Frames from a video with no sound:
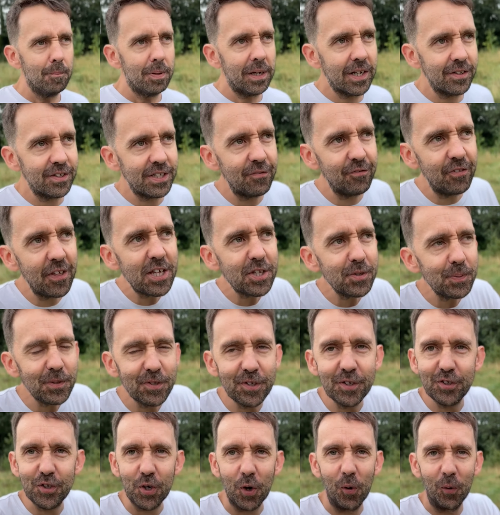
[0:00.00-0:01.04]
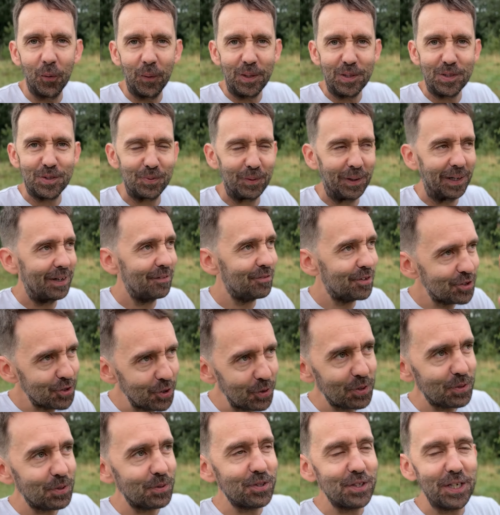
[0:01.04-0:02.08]
Because if this was the Tories, right, if the
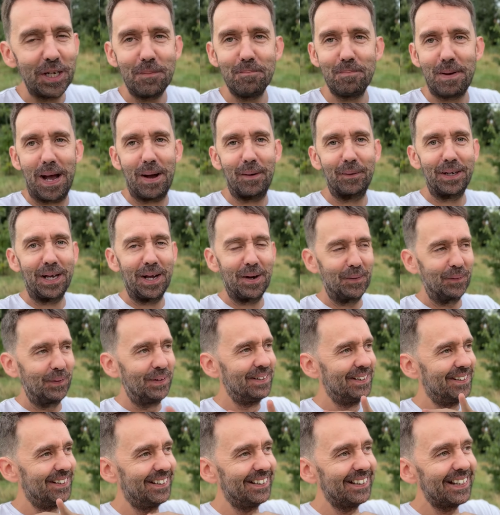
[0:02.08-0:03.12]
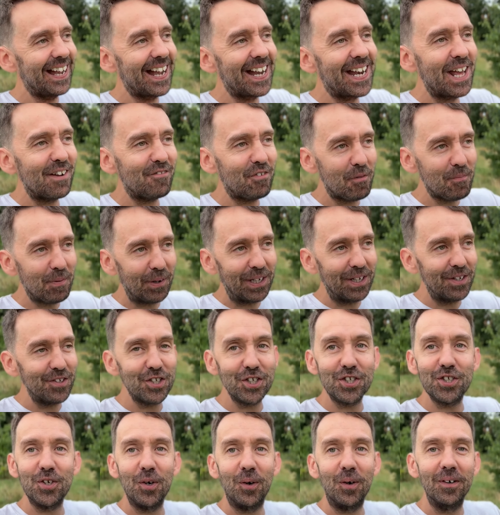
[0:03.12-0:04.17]
Tories were still in power now and everybody had
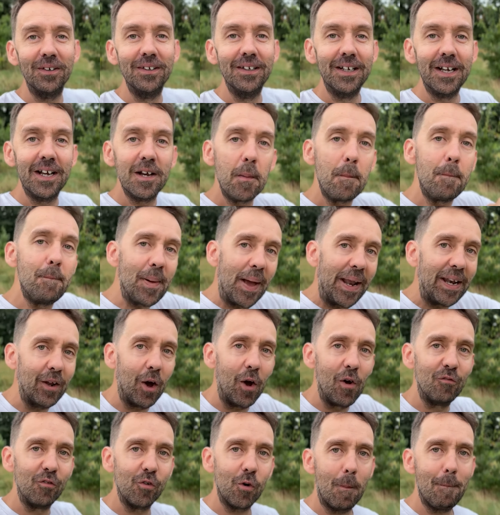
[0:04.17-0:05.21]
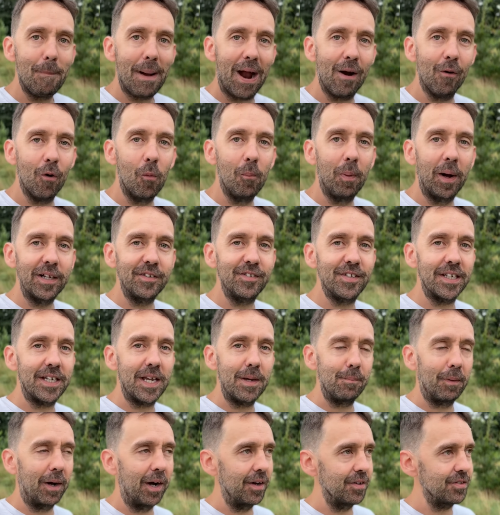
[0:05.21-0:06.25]
just got bent over a barrel by
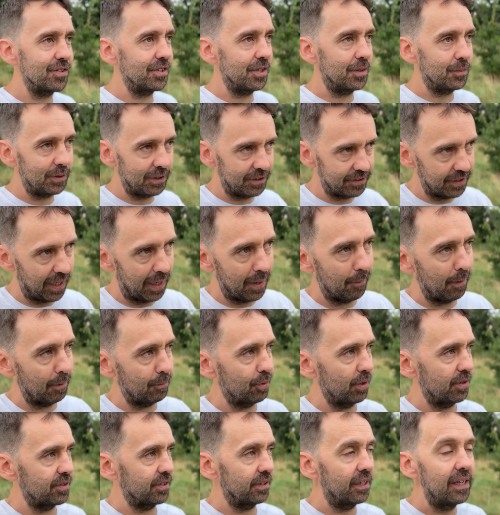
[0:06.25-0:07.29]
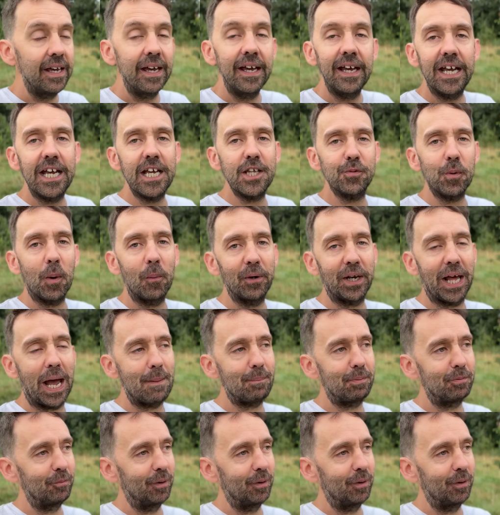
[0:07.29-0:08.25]
Ticketmaster with the dynamic pricing, here's what would happen,